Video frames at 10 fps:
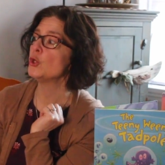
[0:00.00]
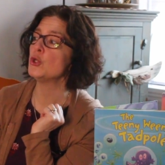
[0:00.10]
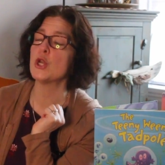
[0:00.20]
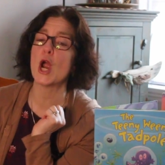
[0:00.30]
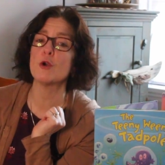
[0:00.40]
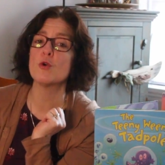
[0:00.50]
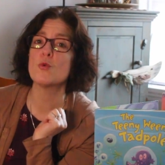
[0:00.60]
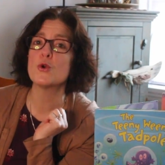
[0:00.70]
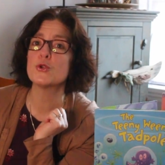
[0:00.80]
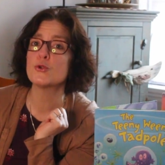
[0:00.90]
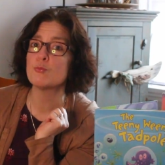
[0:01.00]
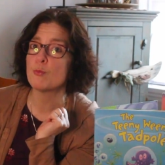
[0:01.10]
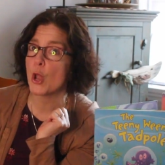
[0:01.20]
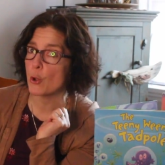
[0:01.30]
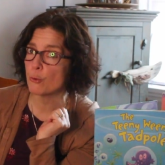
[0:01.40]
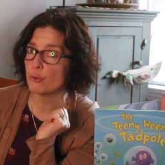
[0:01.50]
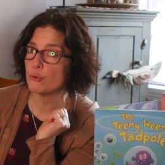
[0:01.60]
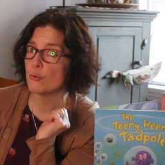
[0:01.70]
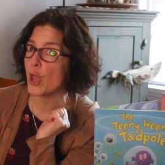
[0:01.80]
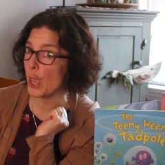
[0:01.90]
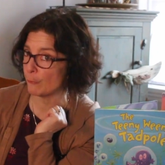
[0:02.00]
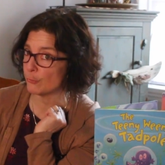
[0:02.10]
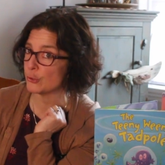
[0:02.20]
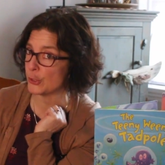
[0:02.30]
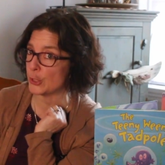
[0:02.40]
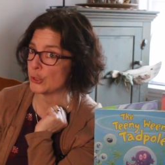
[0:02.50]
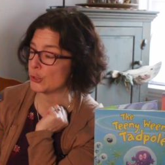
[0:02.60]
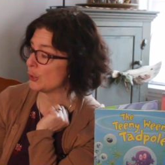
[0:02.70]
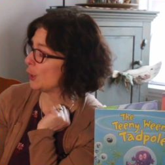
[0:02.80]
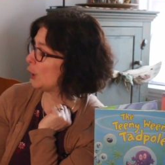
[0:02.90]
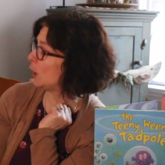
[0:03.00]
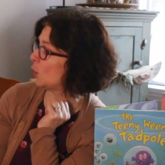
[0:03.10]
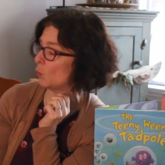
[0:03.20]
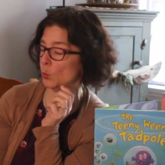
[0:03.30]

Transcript: narrowest mouth you ever did see.